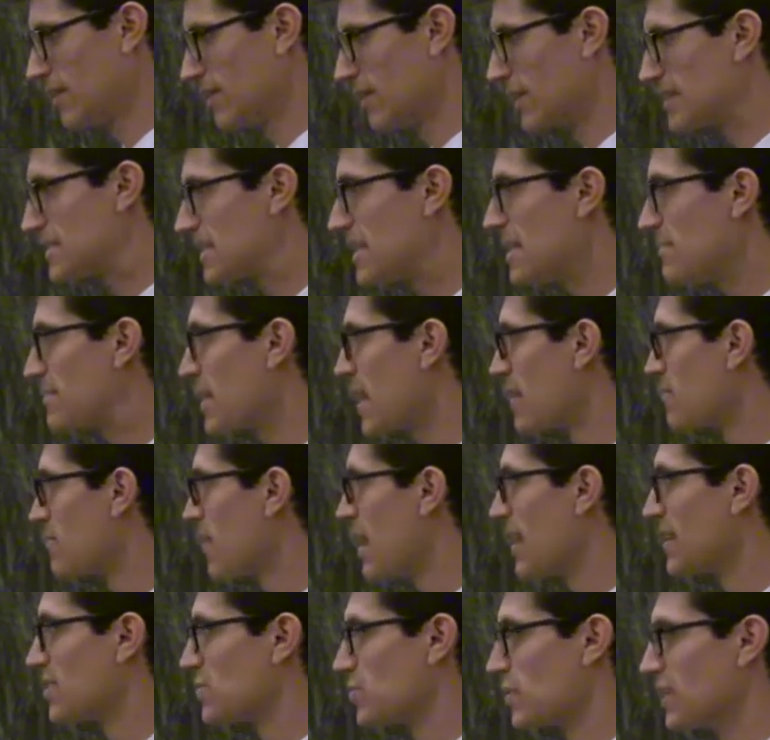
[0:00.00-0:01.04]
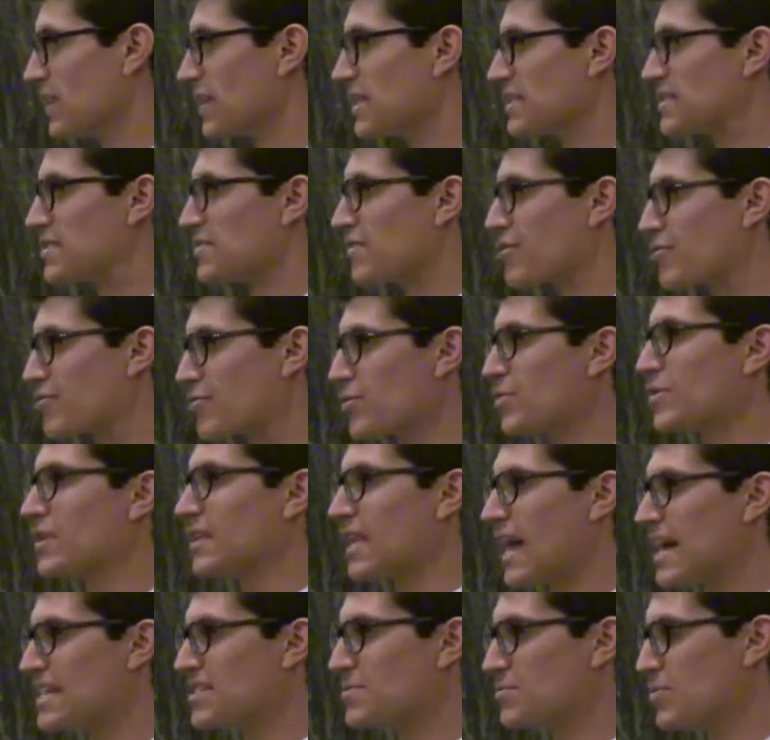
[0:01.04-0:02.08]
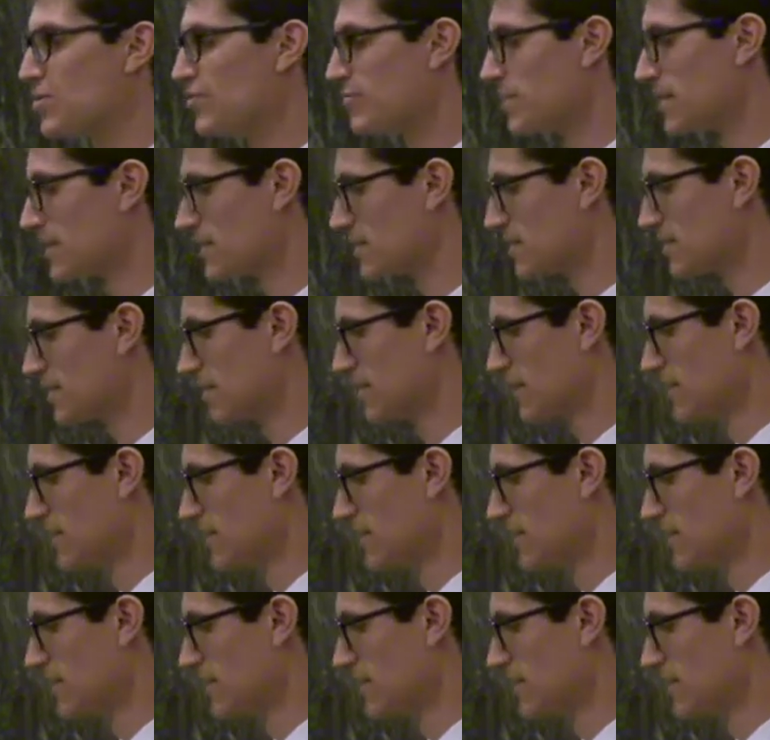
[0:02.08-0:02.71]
Let's keep that in mind as we listen through the last movements,